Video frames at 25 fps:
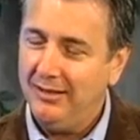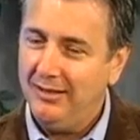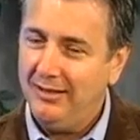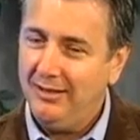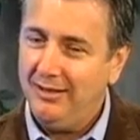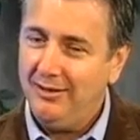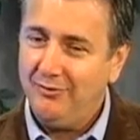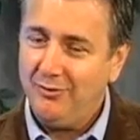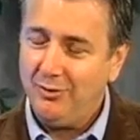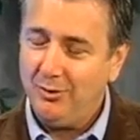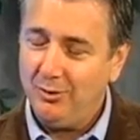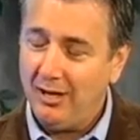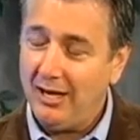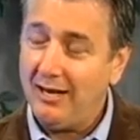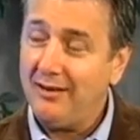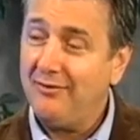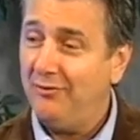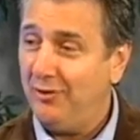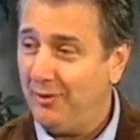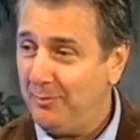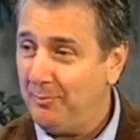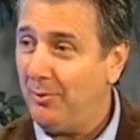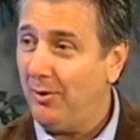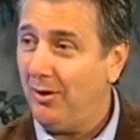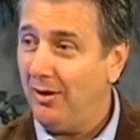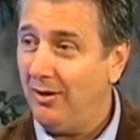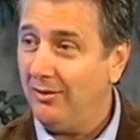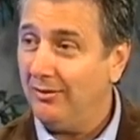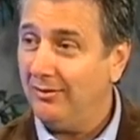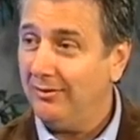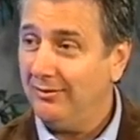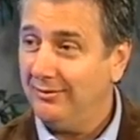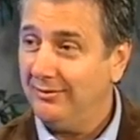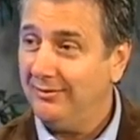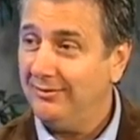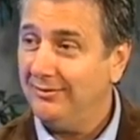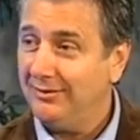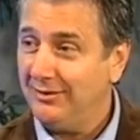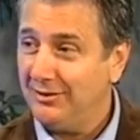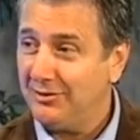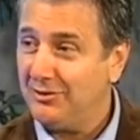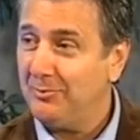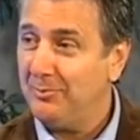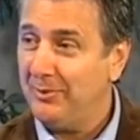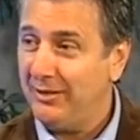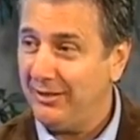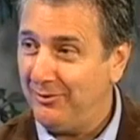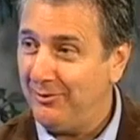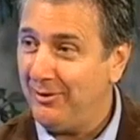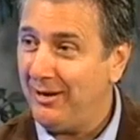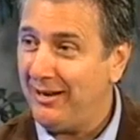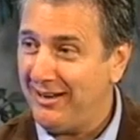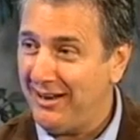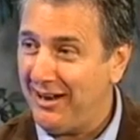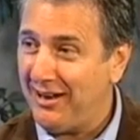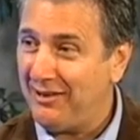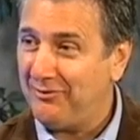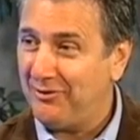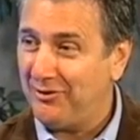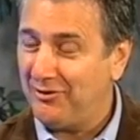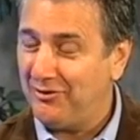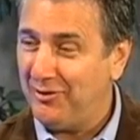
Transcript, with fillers: if you like football, this will be a great night for